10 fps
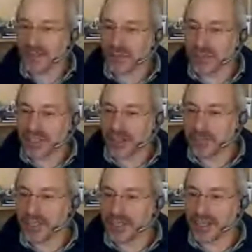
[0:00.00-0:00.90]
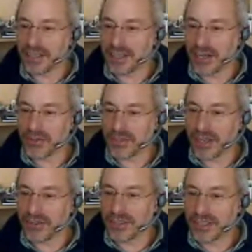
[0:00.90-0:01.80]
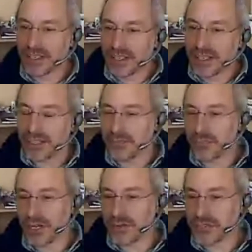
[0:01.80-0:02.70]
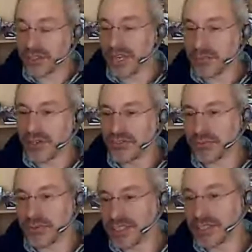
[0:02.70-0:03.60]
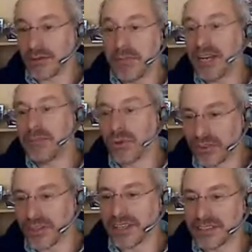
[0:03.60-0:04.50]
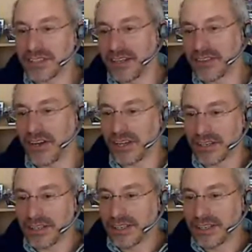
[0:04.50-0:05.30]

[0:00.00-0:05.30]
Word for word: app really helped me kind of narrow down um, what I was looking at, but also realized there were many more things than I thought